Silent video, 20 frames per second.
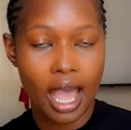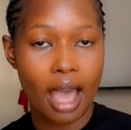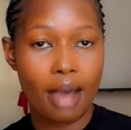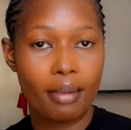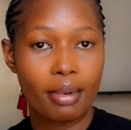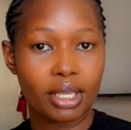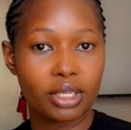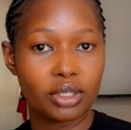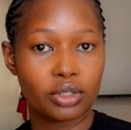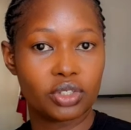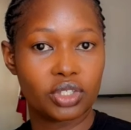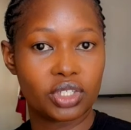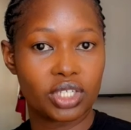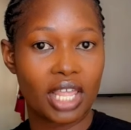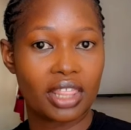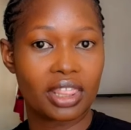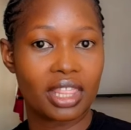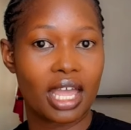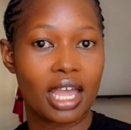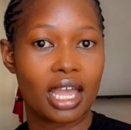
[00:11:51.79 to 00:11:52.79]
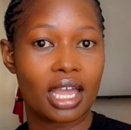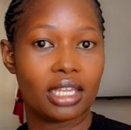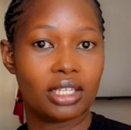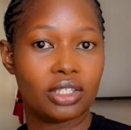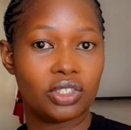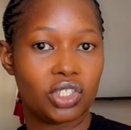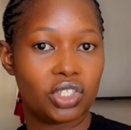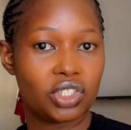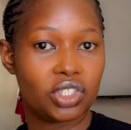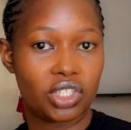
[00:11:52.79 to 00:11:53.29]
ama you'd rather
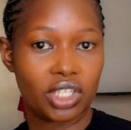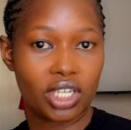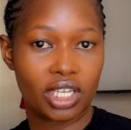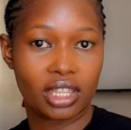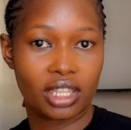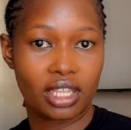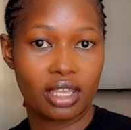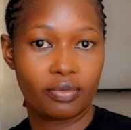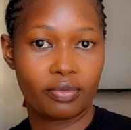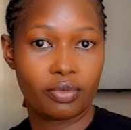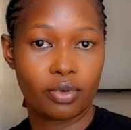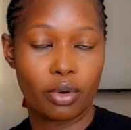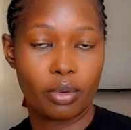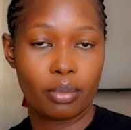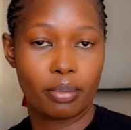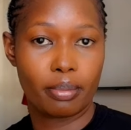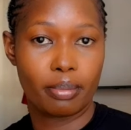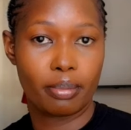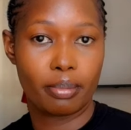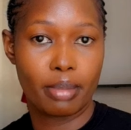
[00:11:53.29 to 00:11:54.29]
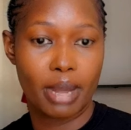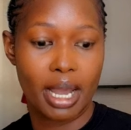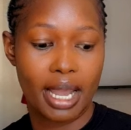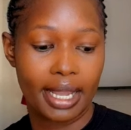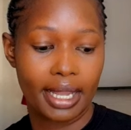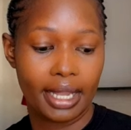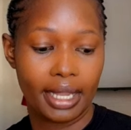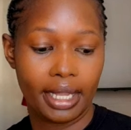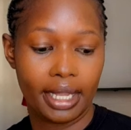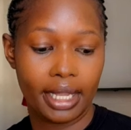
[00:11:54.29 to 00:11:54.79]
just check them from
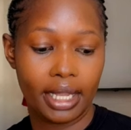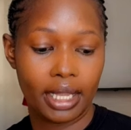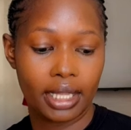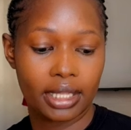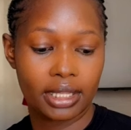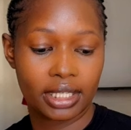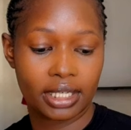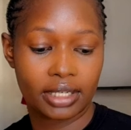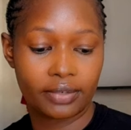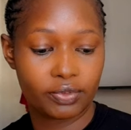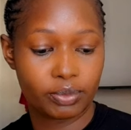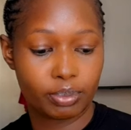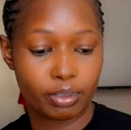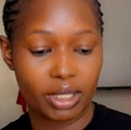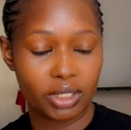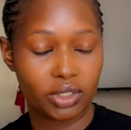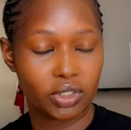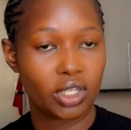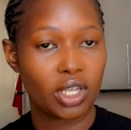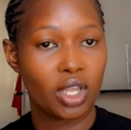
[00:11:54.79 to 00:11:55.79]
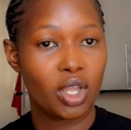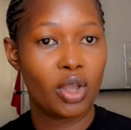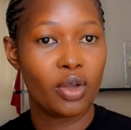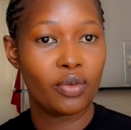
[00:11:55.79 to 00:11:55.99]
my thrift page.